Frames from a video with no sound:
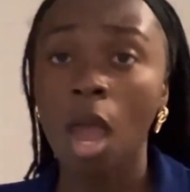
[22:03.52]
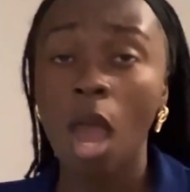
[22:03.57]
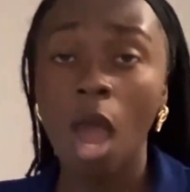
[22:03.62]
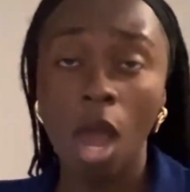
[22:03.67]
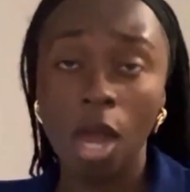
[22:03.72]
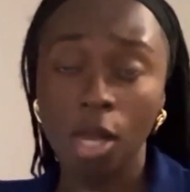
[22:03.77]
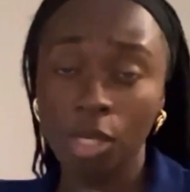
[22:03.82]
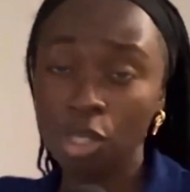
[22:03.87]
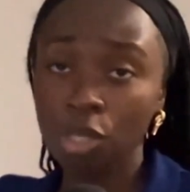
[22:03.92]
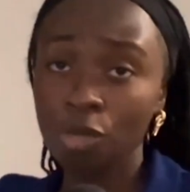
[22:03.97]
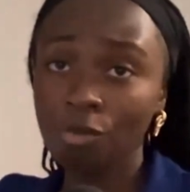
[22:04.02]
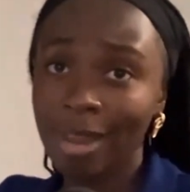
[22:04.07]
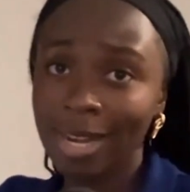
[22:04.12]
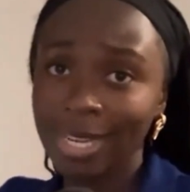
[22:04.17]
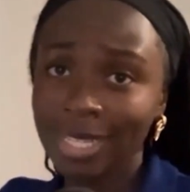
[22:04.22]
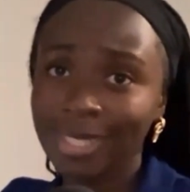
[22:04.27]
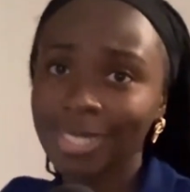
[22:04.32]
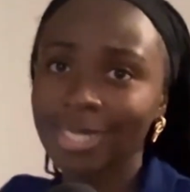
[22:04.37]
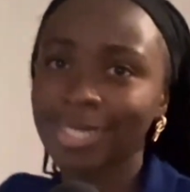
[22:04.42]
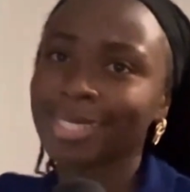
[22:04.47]
Are you
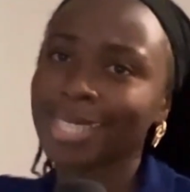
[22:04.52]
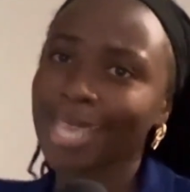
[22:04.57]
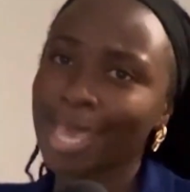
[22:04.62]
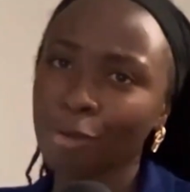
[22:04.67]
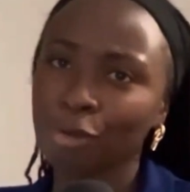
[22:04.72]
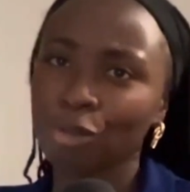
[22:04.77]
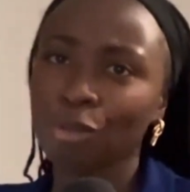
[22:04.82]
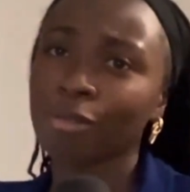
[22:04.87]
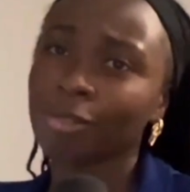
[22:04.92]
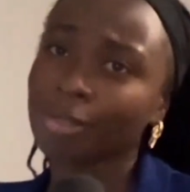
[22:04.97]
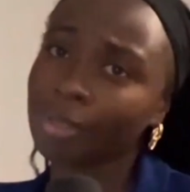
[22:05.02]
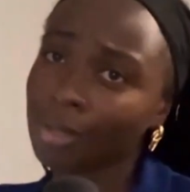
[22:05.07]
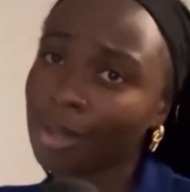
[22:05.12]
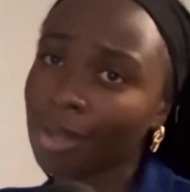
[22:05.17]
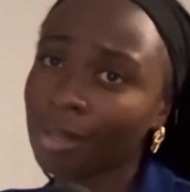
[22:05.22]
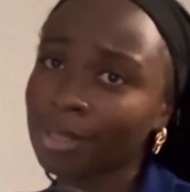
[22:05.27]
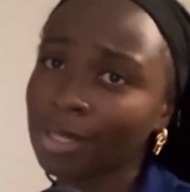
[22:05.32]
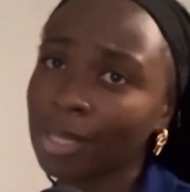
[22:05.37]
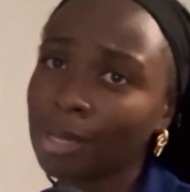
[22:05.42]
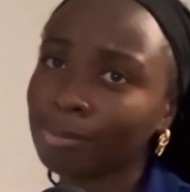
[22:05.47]
ready to scale your
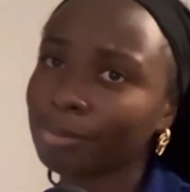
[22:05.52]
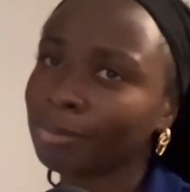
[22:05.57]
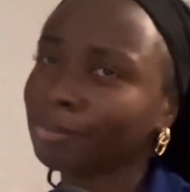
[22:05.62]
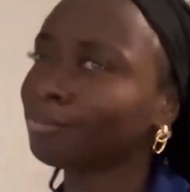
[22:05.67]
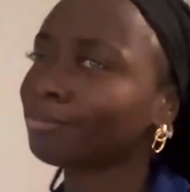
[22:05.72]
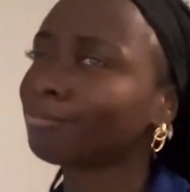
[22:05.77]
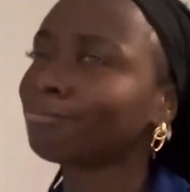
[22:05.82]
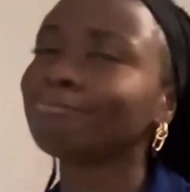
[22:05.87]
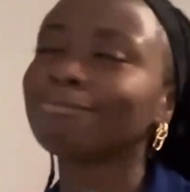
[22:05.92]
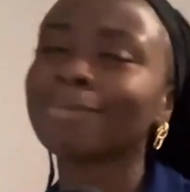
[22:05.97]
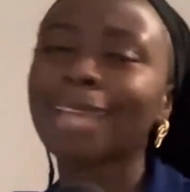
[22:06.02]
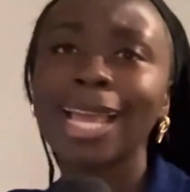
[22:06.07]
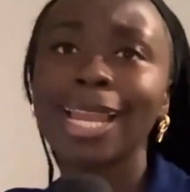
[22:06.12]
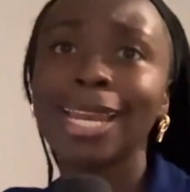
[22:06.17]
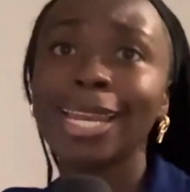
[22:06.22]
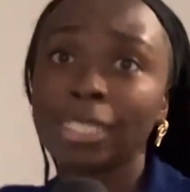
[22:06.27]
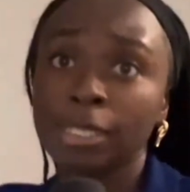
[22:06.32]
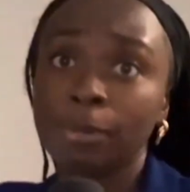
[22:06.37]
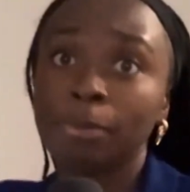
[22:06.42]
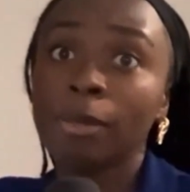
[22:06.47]
startup?
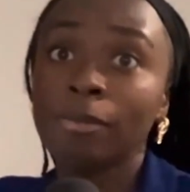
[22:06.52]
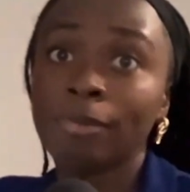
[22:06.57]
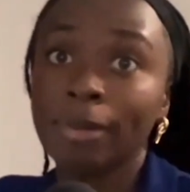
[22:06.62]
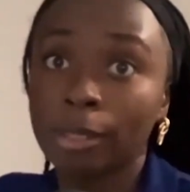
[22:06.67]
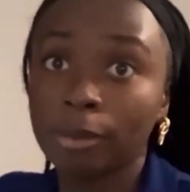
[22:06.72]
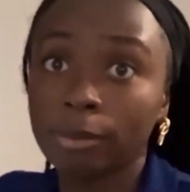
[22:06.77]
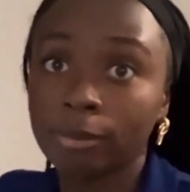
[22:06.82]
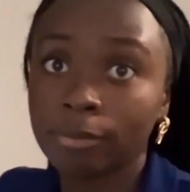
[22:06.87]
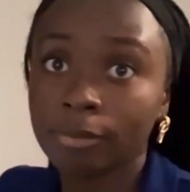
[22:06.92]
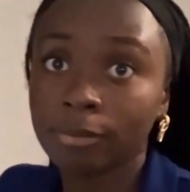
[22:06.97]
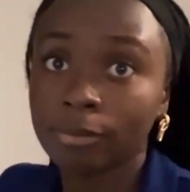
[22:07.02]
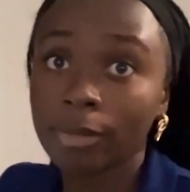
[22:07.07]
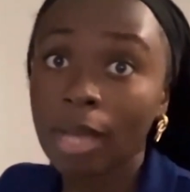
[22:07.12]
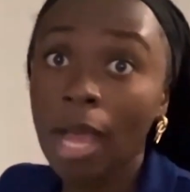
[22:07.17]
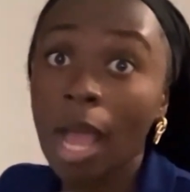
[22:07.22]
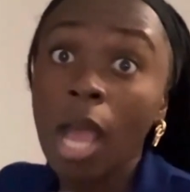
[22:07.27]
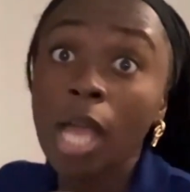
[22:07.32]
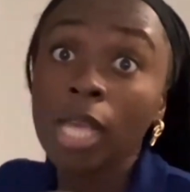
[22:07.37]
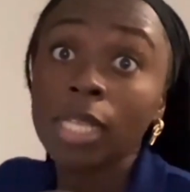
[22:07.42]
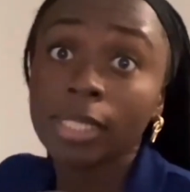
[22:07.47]
Let's be real.
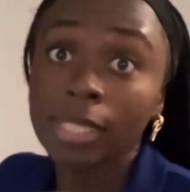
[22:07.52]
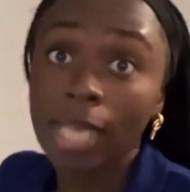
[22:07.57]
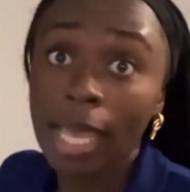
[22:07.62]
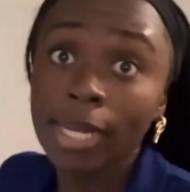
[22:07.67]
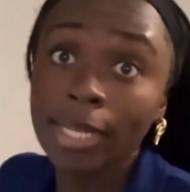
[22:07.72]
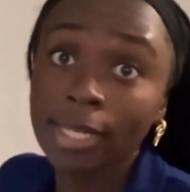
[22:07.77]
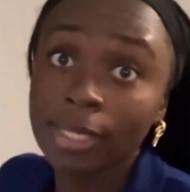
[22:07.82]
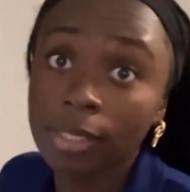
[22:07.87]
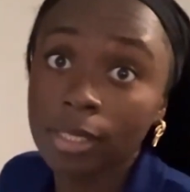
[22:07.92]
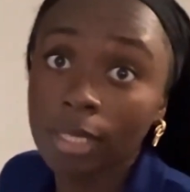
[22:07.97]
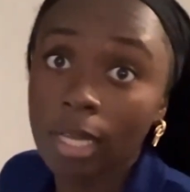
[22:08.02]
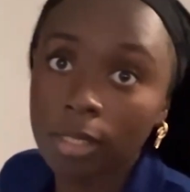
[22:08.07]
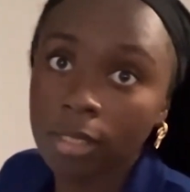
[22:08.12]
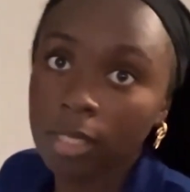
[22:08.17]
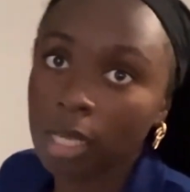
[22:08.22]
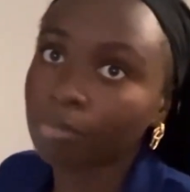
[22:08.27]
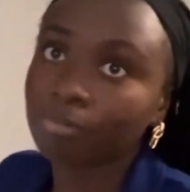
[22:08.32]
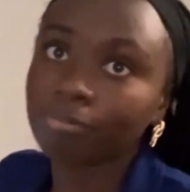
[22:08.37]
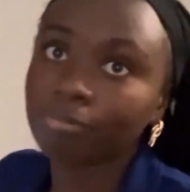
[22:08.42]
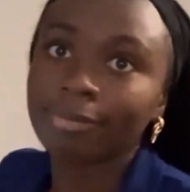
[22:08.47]
Scaling a
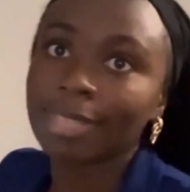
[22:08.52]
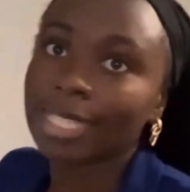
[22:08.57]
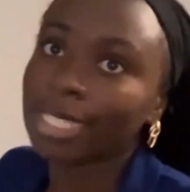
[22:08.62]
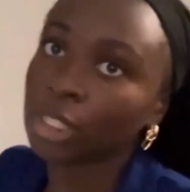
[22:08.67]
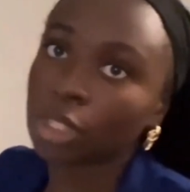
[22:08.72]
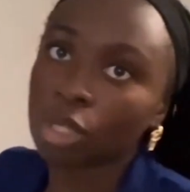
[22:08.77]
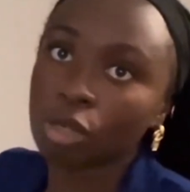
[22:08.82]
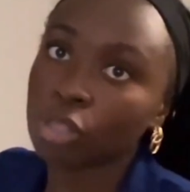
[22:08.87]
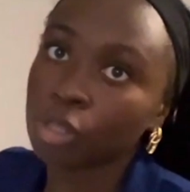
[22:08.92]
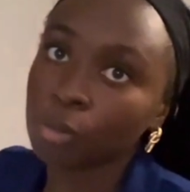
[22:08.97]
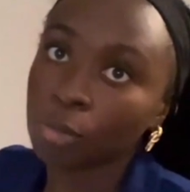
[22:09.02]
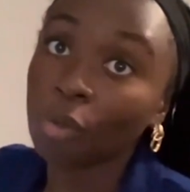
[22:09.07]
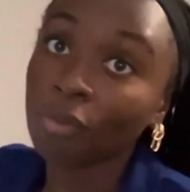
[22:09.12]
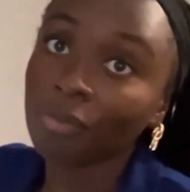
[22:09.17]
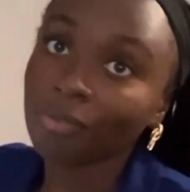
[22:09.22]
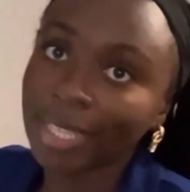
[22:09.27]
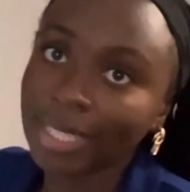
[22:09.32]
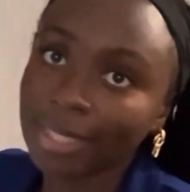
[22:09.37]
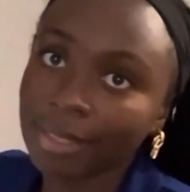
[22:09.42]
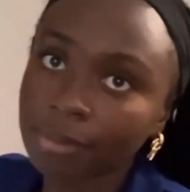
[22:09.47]
startup is no small
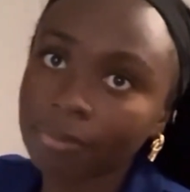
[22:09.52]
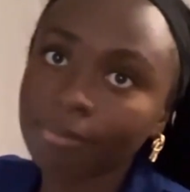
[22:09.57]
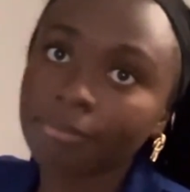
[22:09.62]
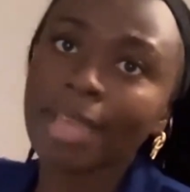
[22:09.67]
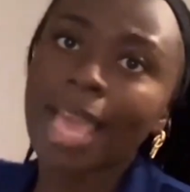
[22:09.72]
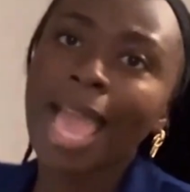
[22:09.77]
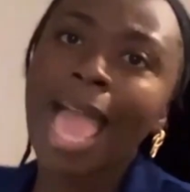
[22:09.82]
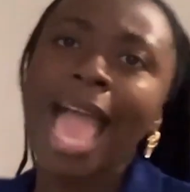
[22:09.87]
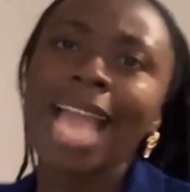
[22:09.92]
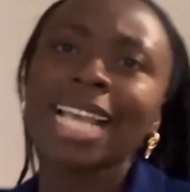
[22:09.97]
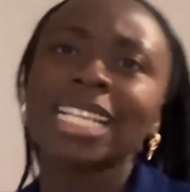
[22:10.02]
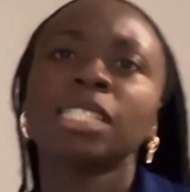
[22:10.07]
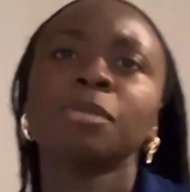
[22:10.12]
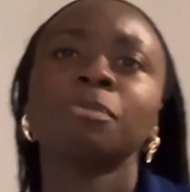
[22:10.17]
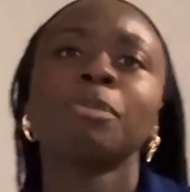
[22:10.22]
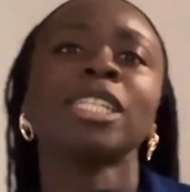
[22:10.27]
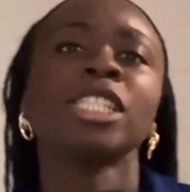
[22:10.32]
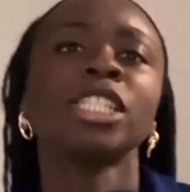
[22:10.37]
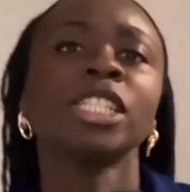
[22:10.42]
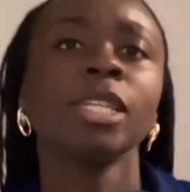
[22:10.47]
feat,
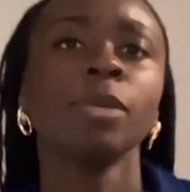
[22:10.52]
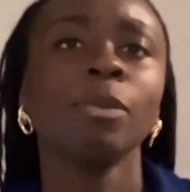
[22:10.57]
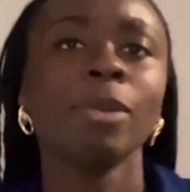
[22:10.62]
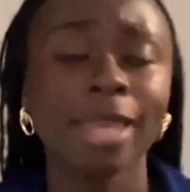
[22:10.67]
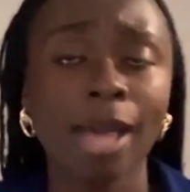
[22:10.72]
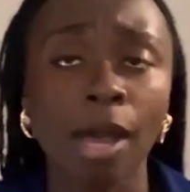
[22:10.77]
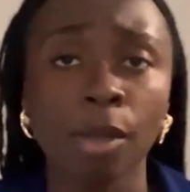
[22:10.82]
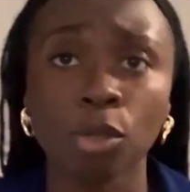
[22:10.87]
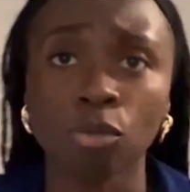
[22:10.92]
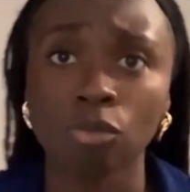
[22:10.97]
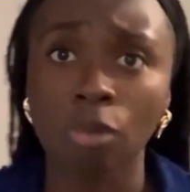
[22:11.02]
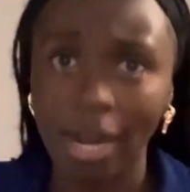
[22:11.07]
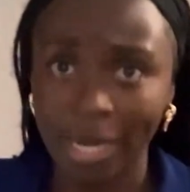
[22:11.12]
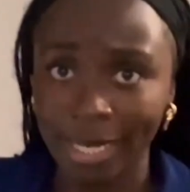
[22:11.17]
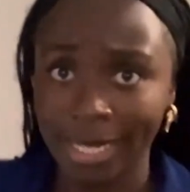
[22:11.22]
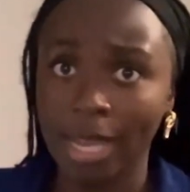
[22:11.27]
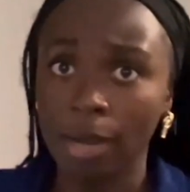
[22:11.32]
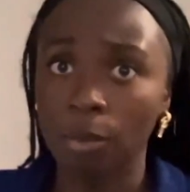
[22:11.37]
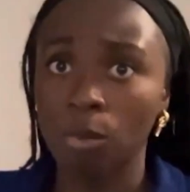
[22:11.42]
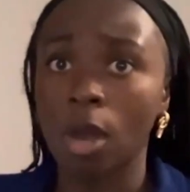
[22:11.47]
especially without the right
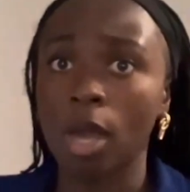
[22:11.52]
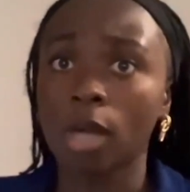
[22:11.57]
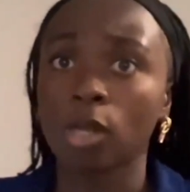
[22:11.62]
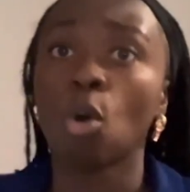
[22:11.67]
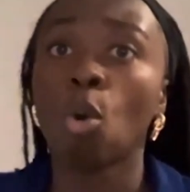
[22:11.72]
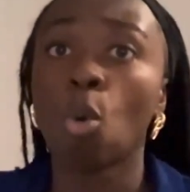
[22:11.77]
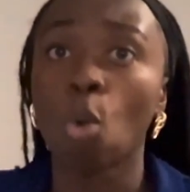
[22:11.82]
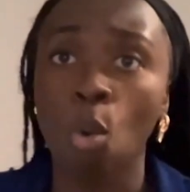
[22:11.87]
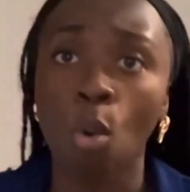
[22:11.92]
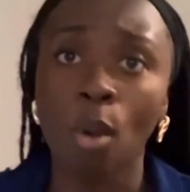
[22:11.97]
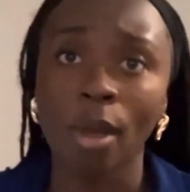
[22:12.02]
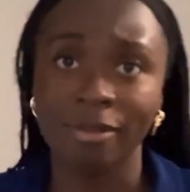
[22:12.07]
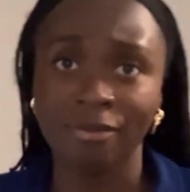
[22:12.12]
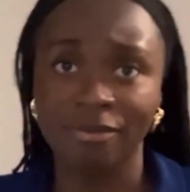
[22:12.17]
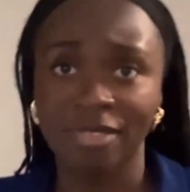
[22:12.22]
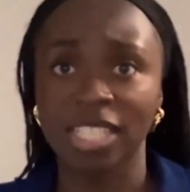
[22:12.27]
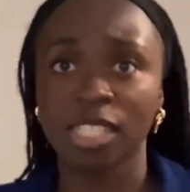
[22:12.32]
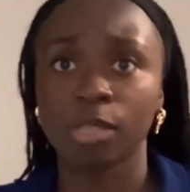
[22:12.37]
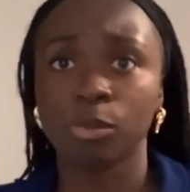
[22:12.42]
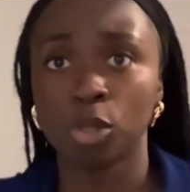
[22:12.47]
network or
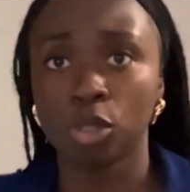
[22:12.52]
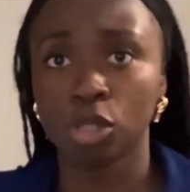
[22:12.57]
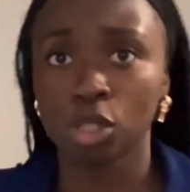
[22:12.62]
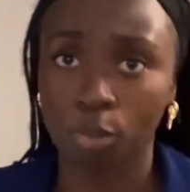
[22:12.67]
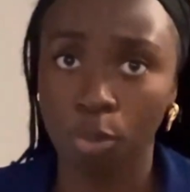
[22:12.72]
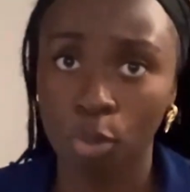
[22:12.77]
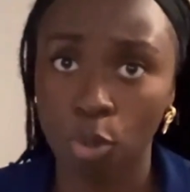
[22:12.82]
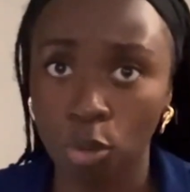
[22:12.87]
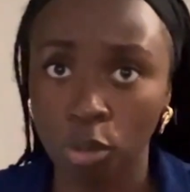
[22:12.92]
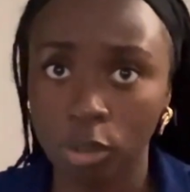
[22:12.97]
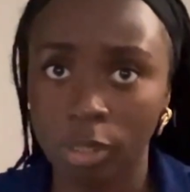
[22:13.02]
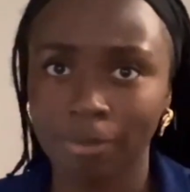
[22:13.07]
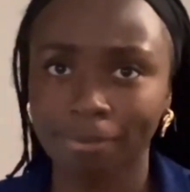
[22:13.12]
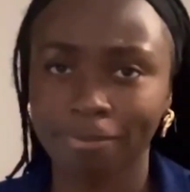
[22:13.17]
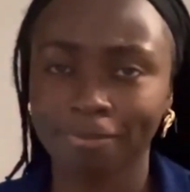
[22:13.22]
investment support.